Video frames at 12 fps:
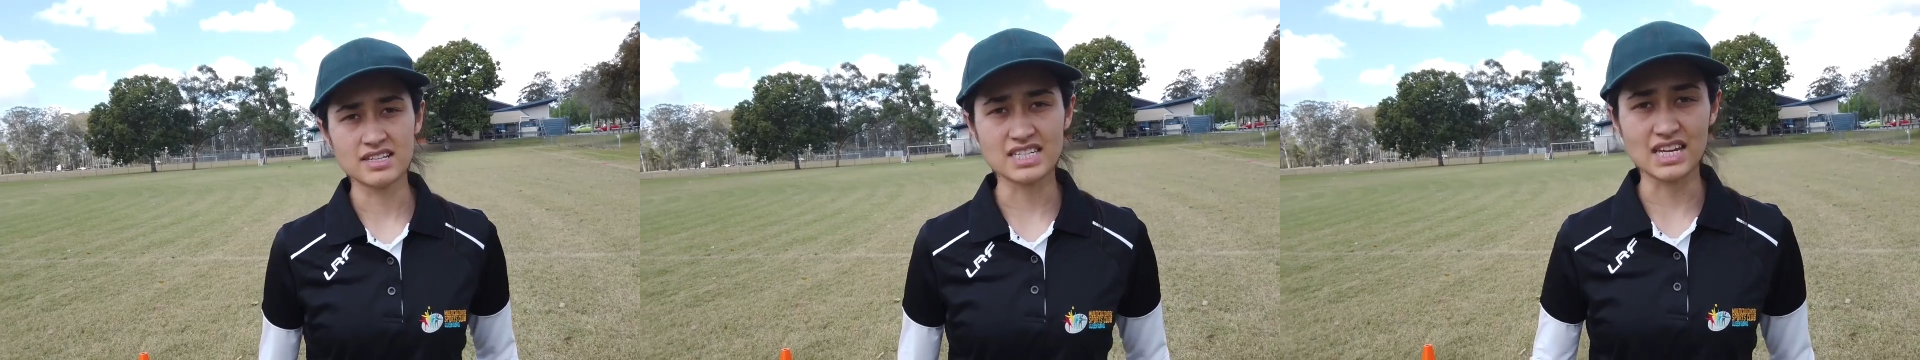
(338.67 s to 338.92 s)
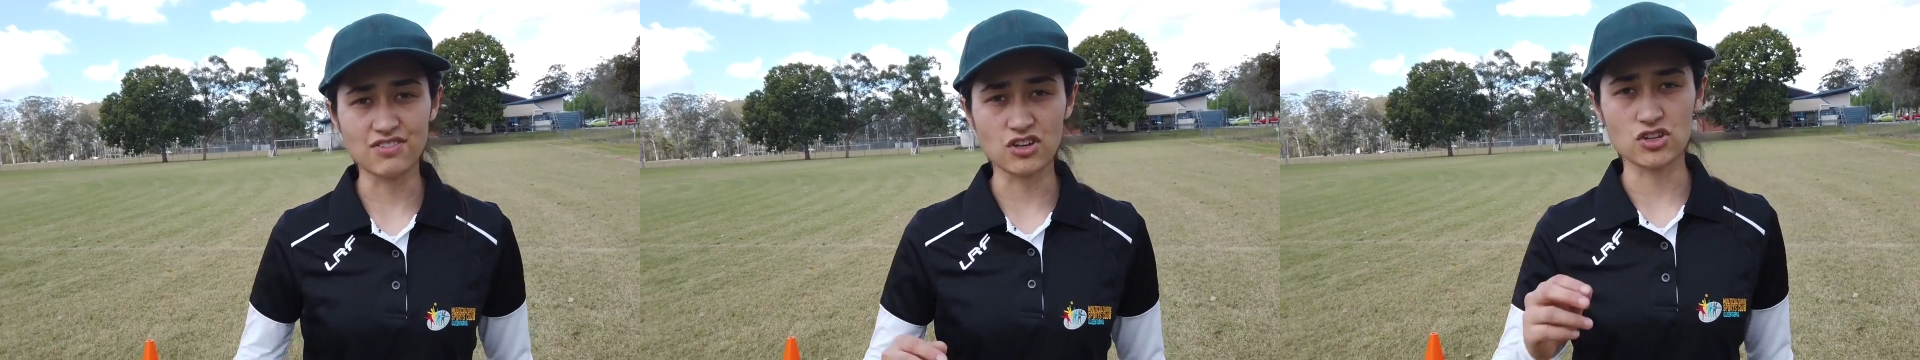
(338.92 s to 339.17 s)

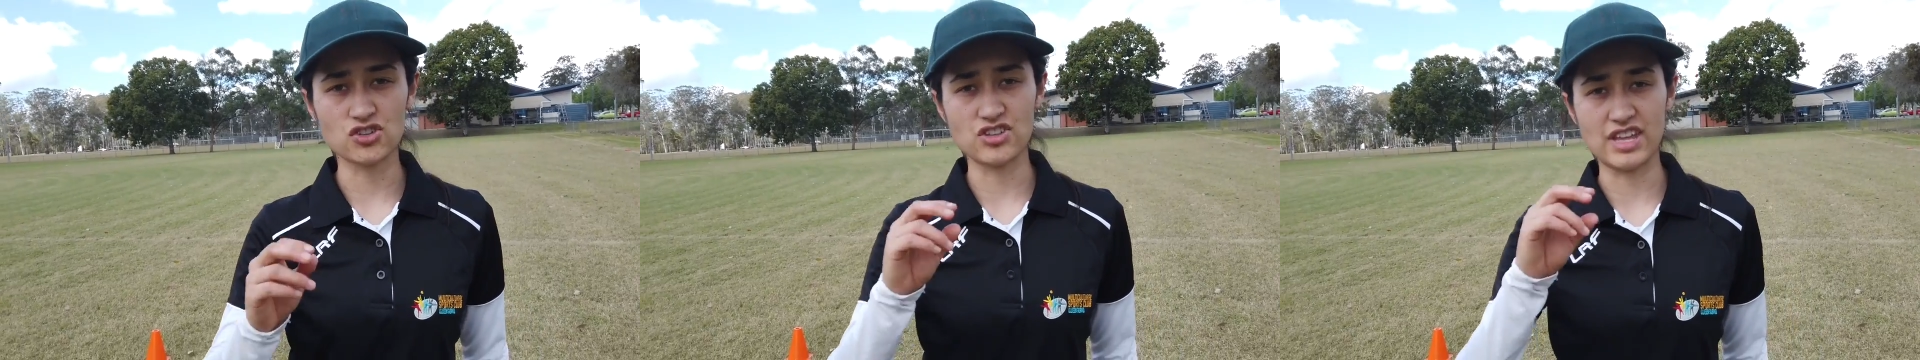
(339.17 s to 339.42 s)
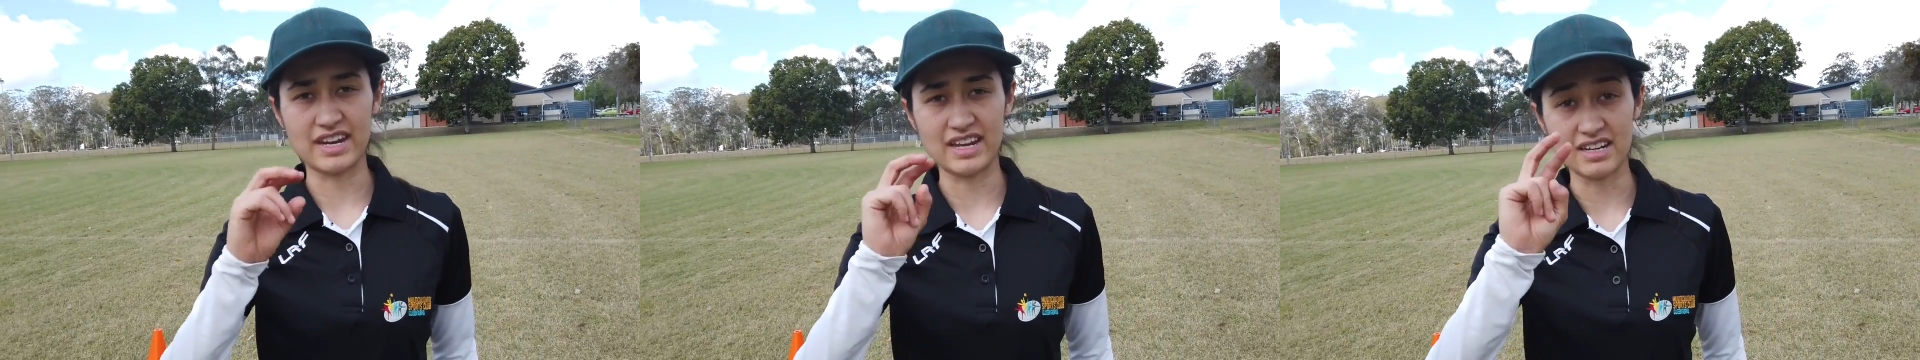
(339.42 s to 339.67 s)
see if you can do
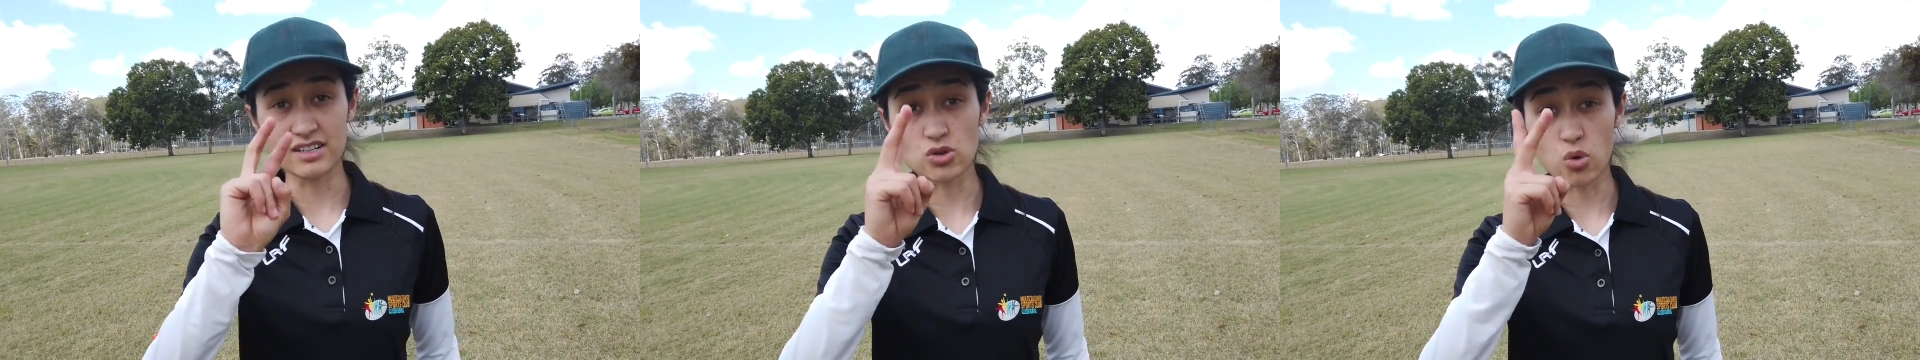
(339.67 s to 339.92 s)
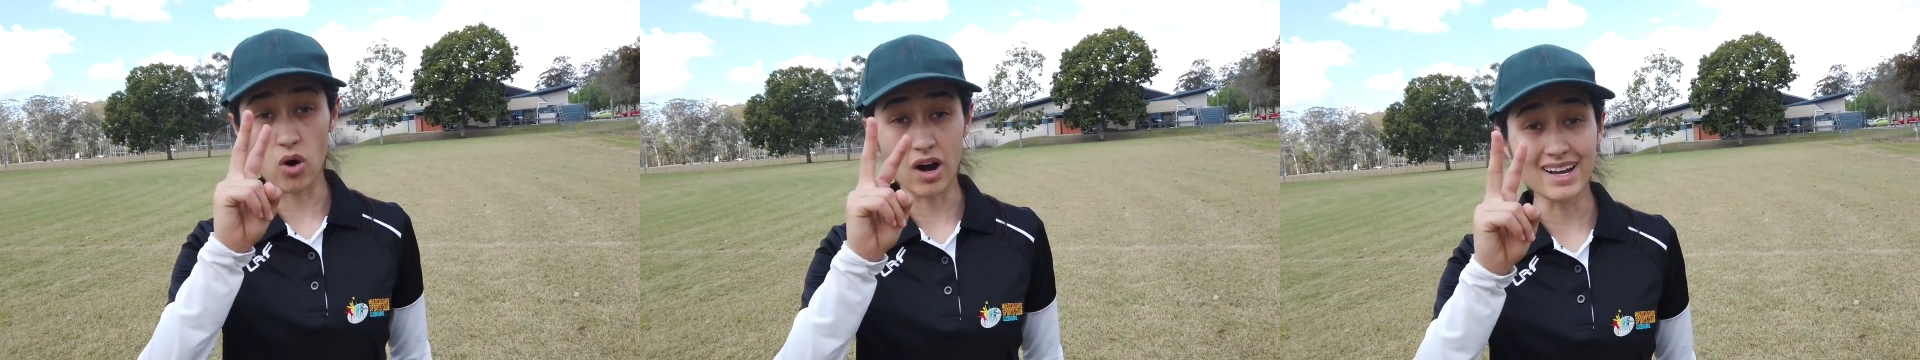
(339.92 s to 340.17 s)
that again
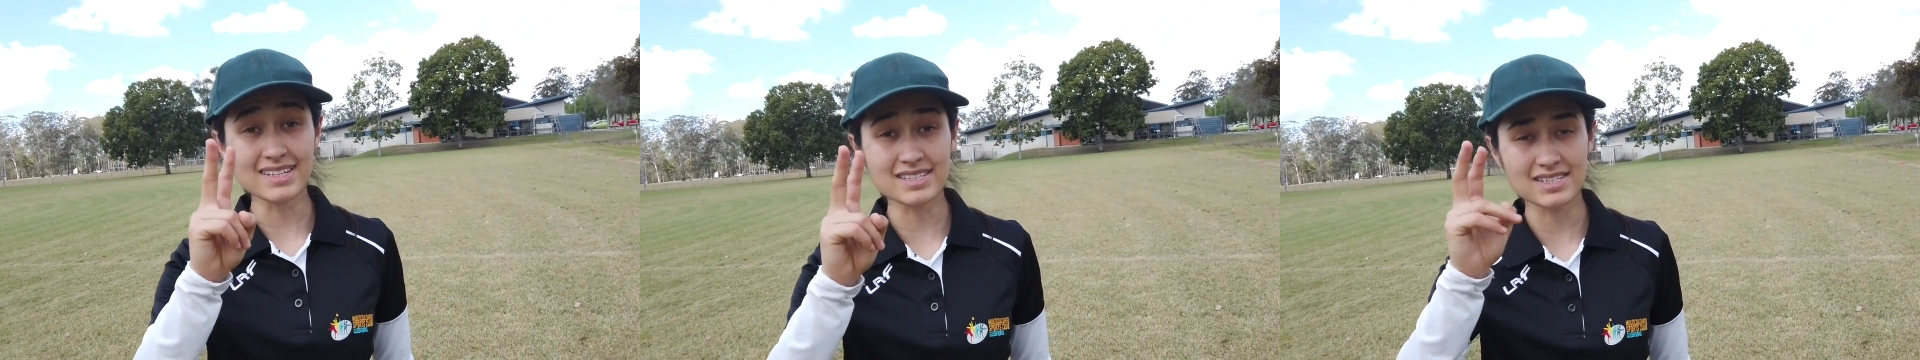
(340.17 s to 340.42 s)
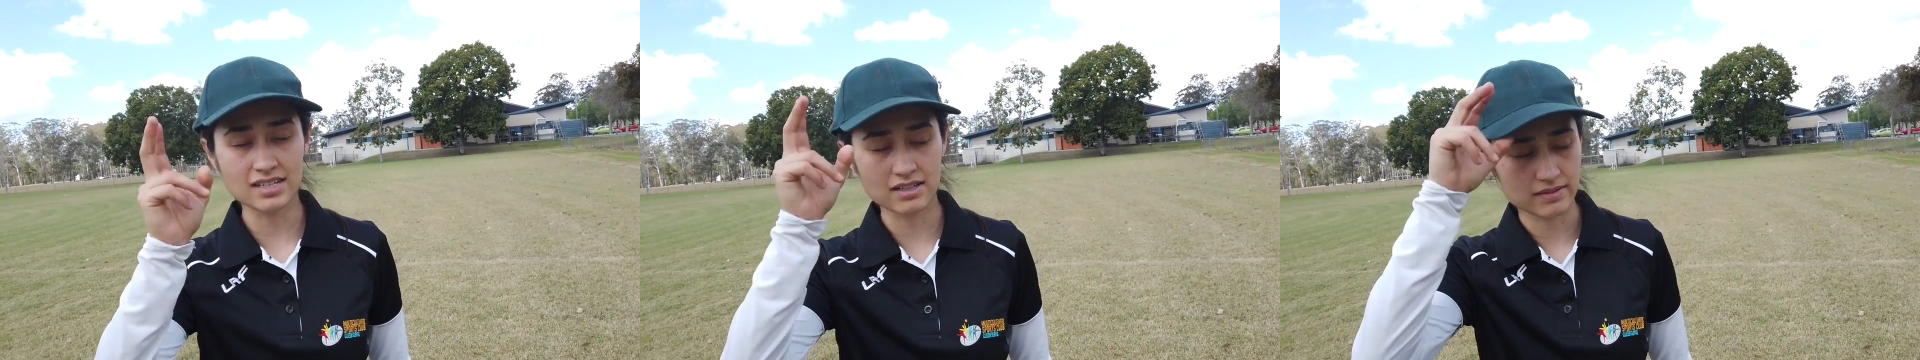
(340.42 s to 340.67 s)

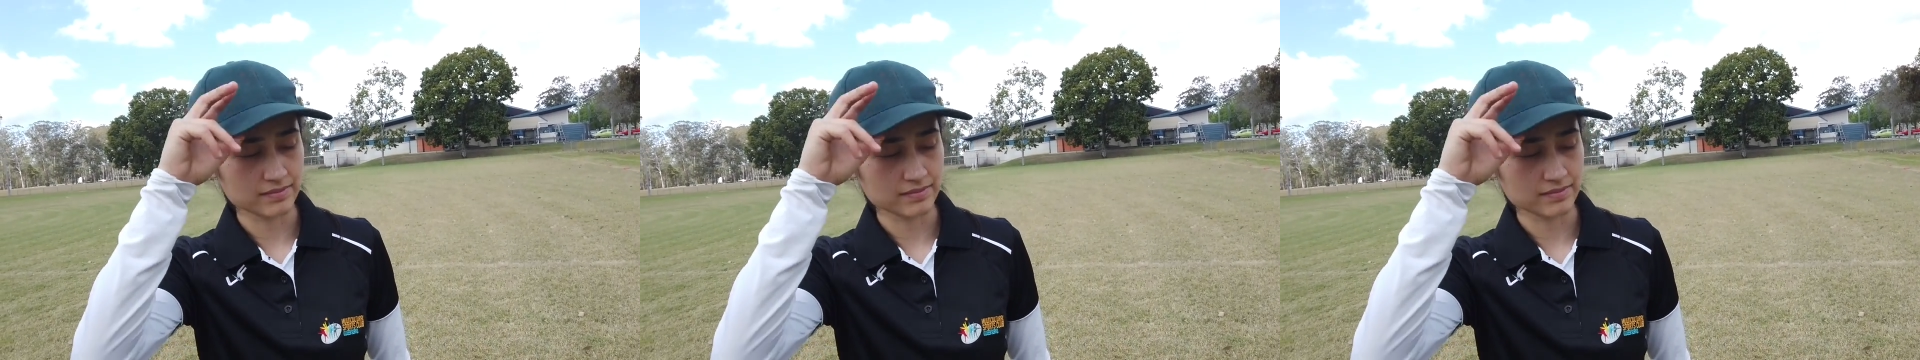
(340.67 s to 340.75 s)
twice.